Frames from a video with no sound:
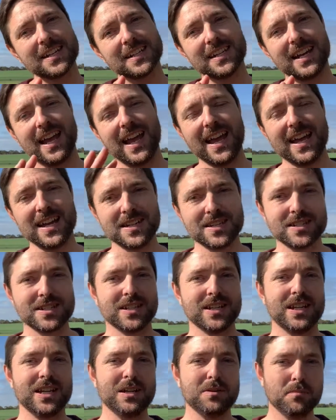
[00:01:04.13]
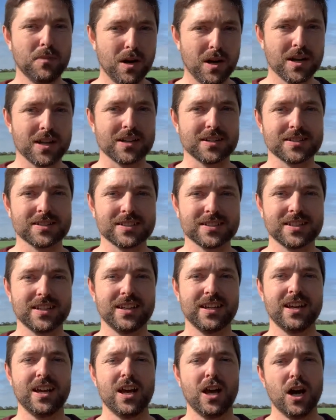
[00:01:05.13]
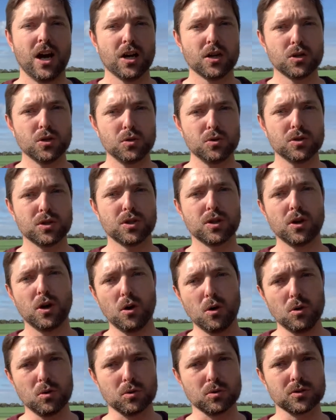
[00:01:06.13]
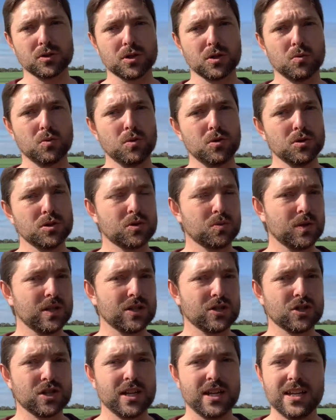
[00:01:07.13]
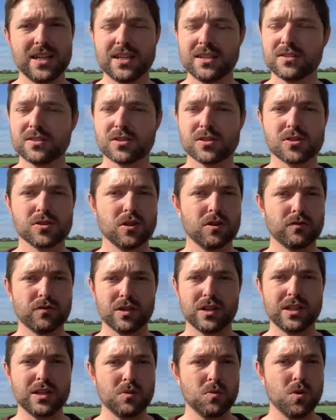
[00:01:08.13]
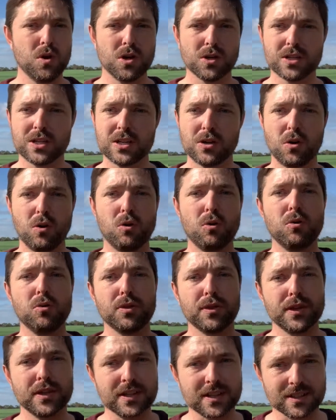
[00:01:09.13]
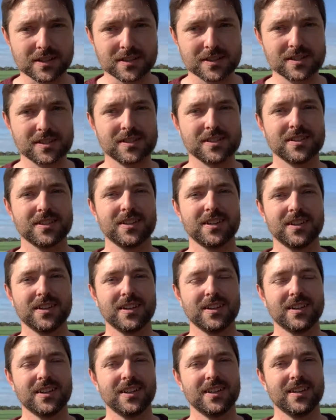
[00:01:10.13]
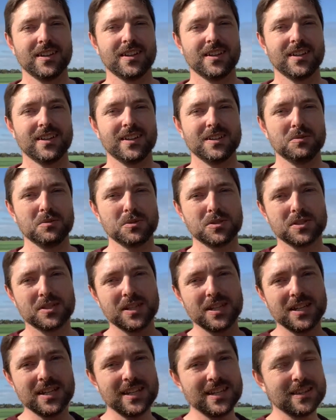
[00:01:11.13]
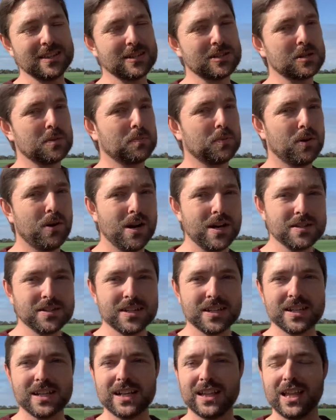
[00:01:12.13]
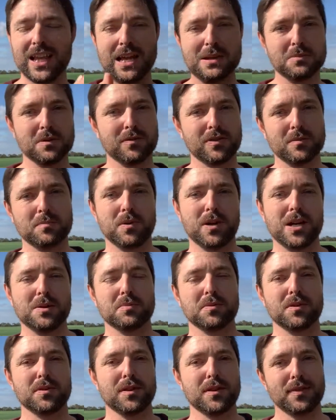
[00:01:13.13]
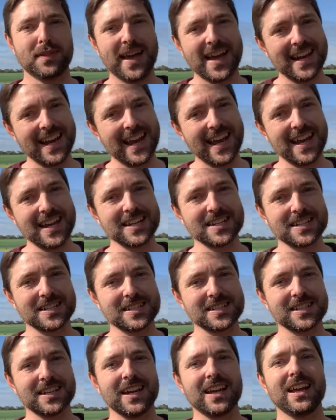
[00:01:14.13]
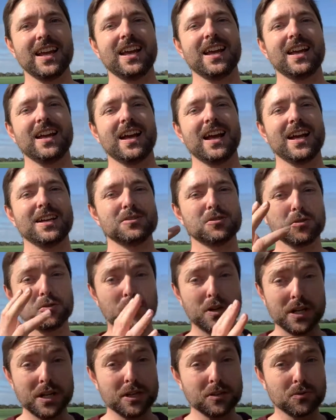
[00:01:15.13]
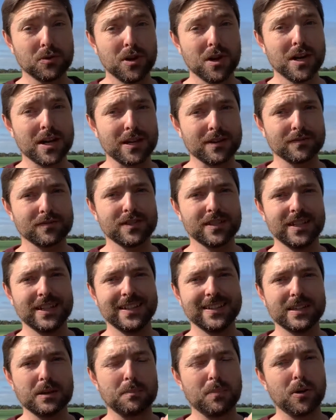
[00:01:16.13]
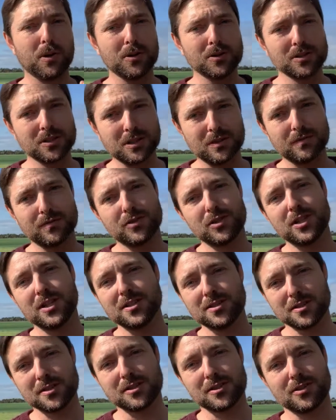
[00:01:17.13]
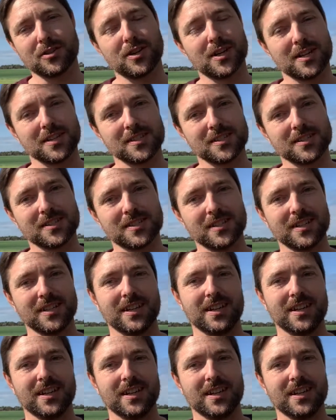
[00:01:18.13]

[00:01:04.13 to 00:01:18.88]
an end in mind, a good goal towards which he is sovereignly working all things. We'll see the surprising claim of the Bible that that end has already arrived in the person of Jesus Christ